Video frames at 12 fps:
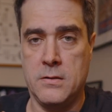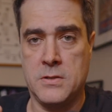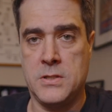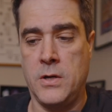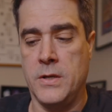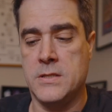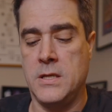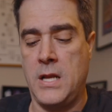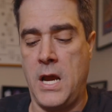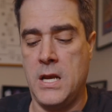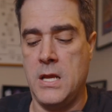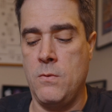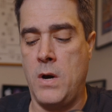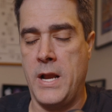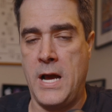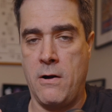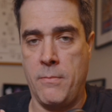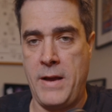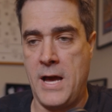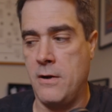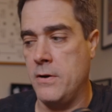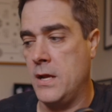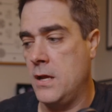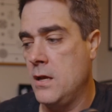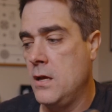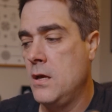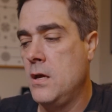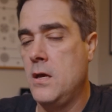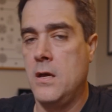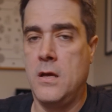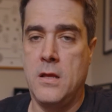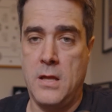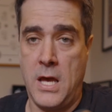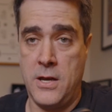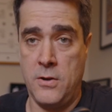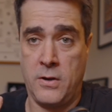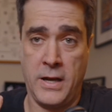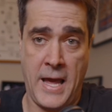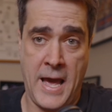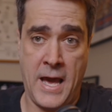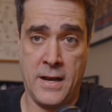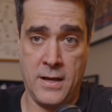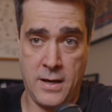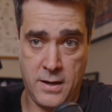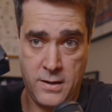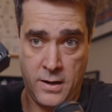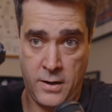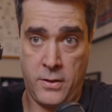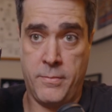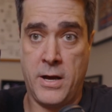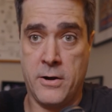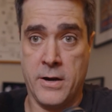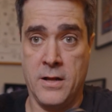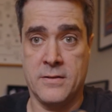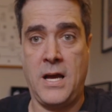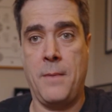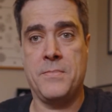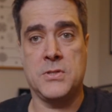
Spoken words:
So it's a 90 watt-hour battery, and you can add another battery on top.